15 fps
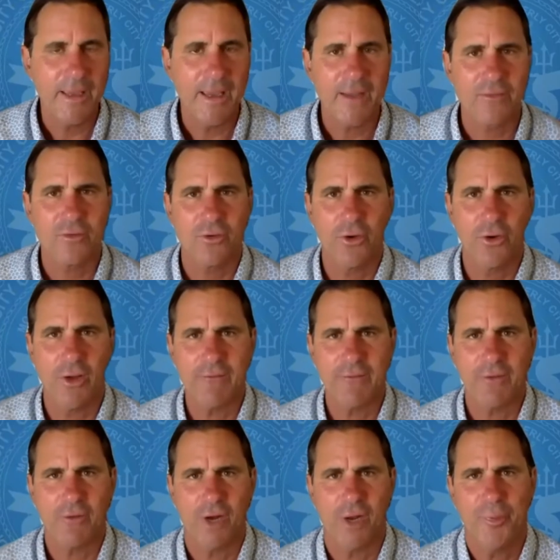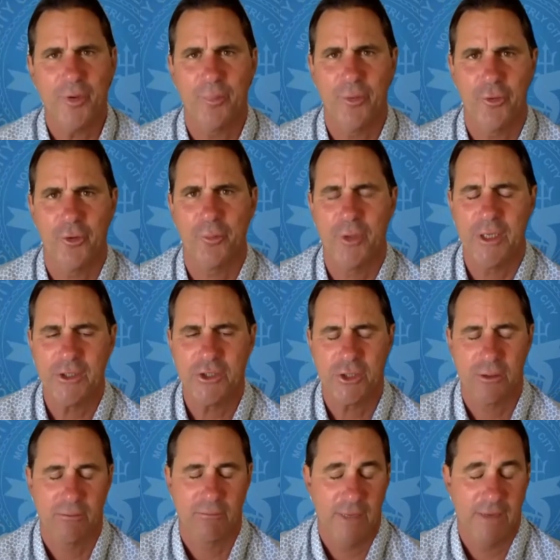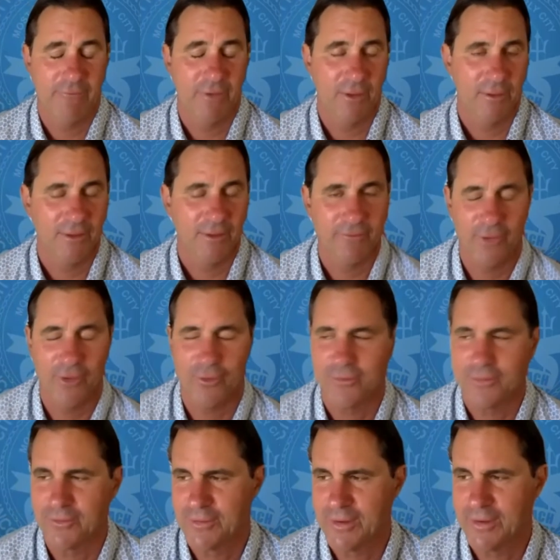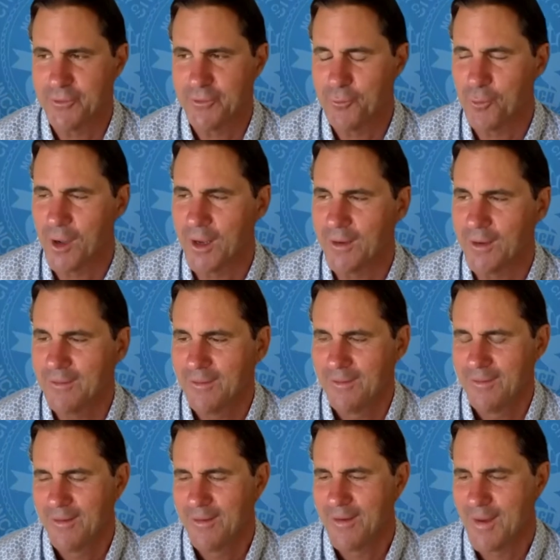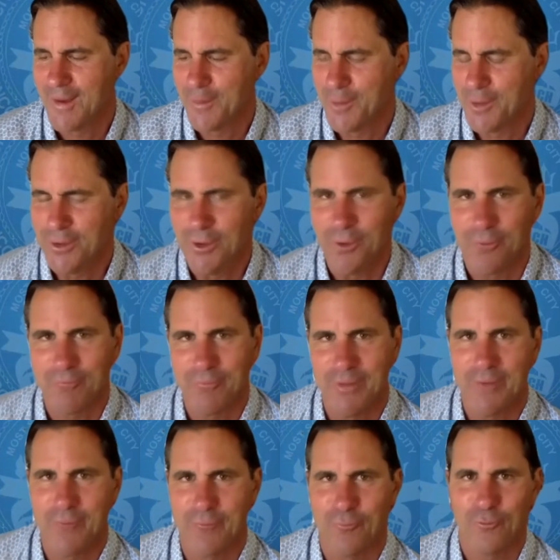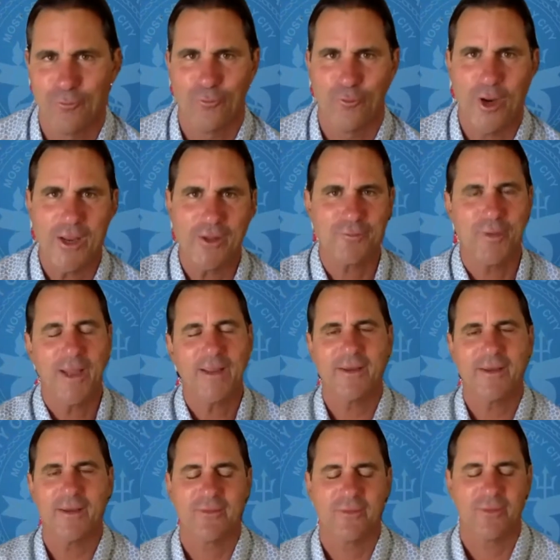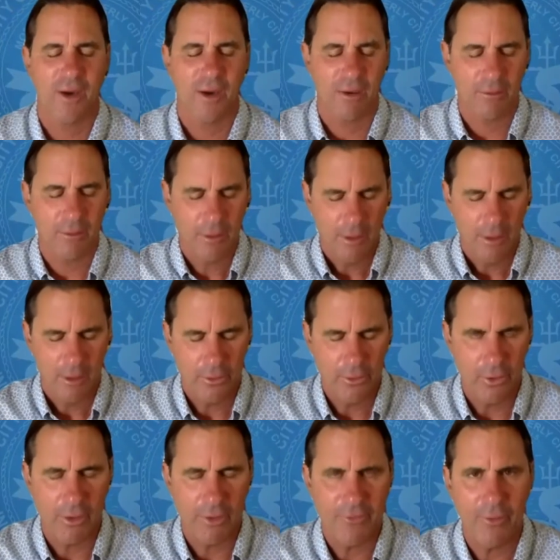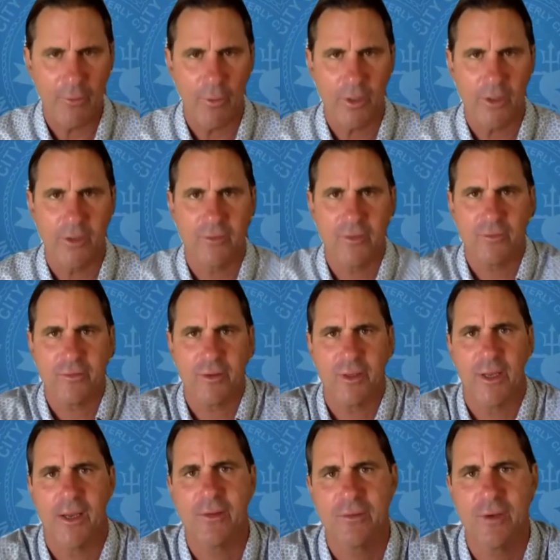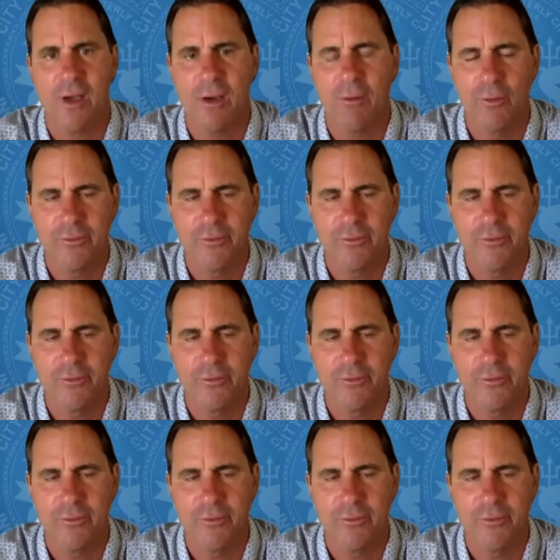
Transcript: so, having grown up in Imperial Beach and having lived there since 71, and, and raised my kids there, I think what consistently I saw was,